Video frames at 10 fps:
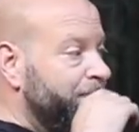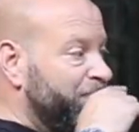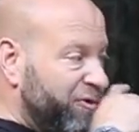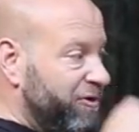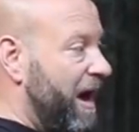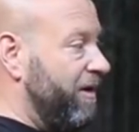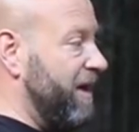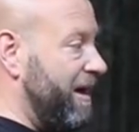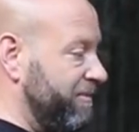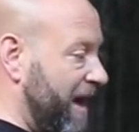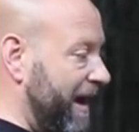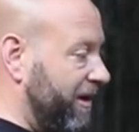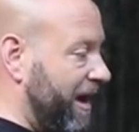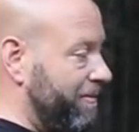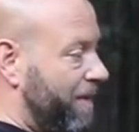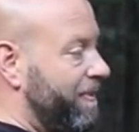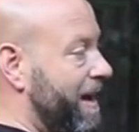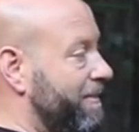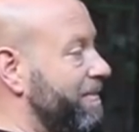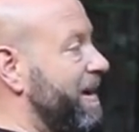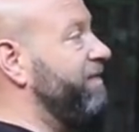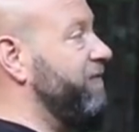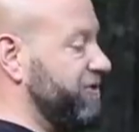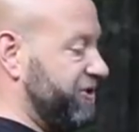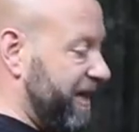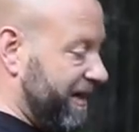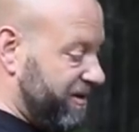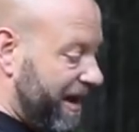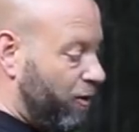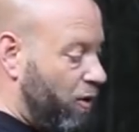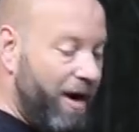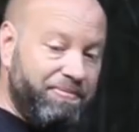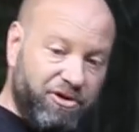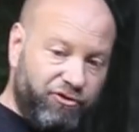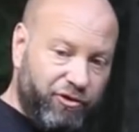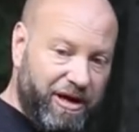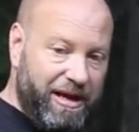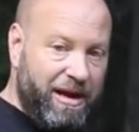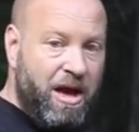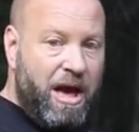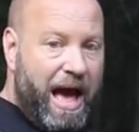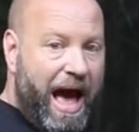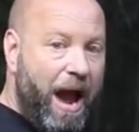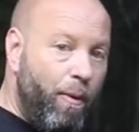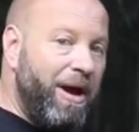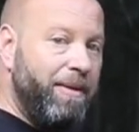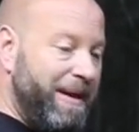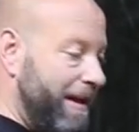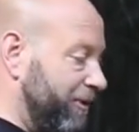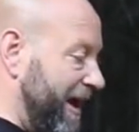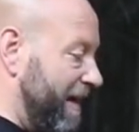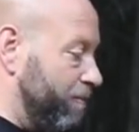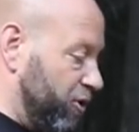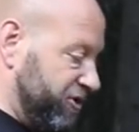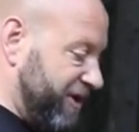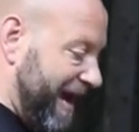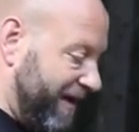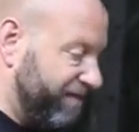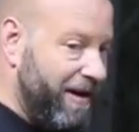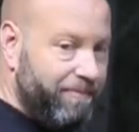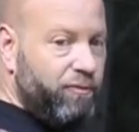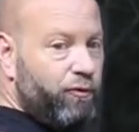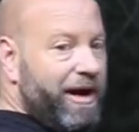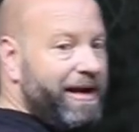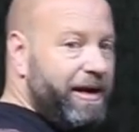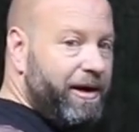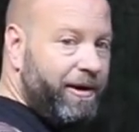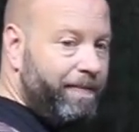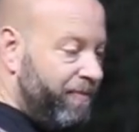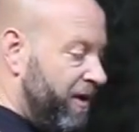So now as I'm, I climb up and I'm on my first stick, as I go up the tree, I want to be able to have more slack. If I'm right here